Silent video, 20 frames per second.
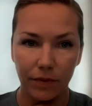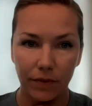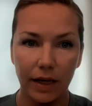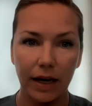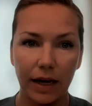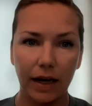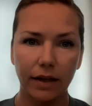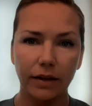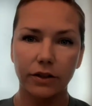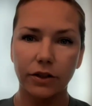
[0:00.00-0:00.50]

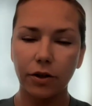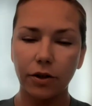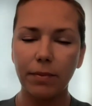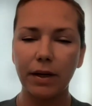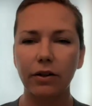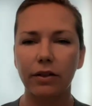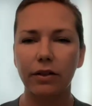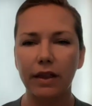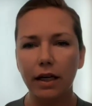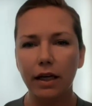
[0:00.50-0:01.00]
Yeah. So
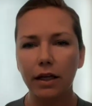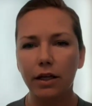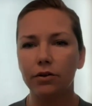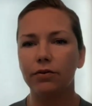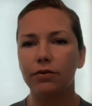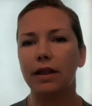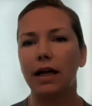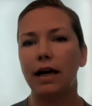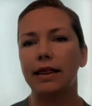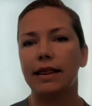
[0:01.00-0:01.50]
Mir, thank you
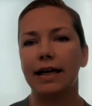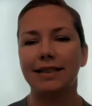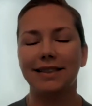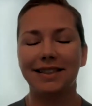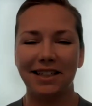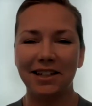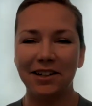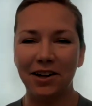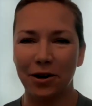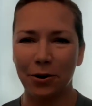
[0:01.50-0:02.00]
for that.
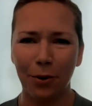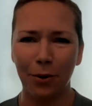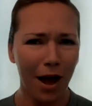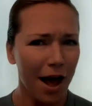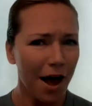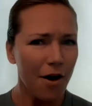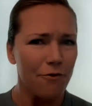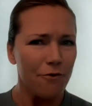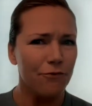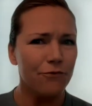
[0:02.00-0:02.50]
That's,
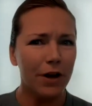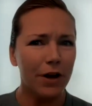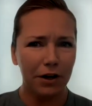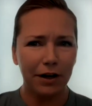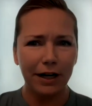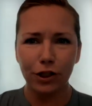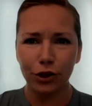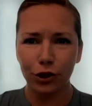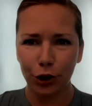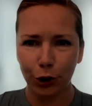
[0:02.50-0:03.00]

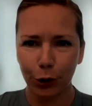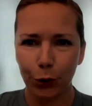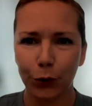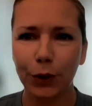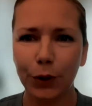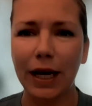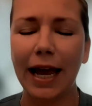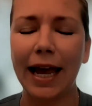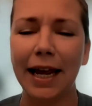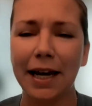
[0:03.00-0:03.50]
very
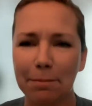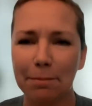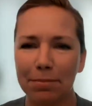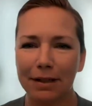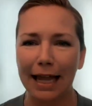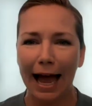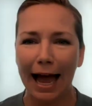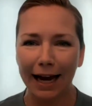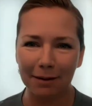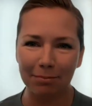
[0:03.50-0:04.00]
Dune and
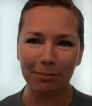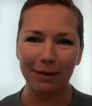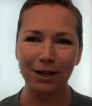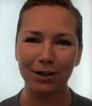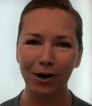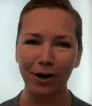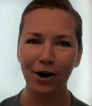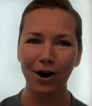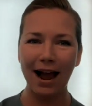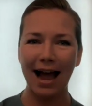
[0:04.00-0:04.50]
Black
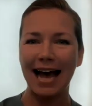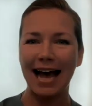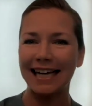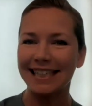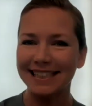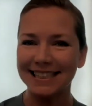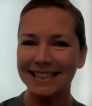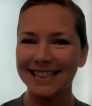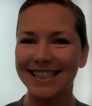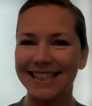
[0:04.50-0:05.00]

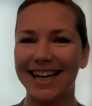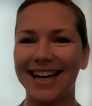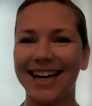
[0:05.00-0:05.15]
Mirror-esque.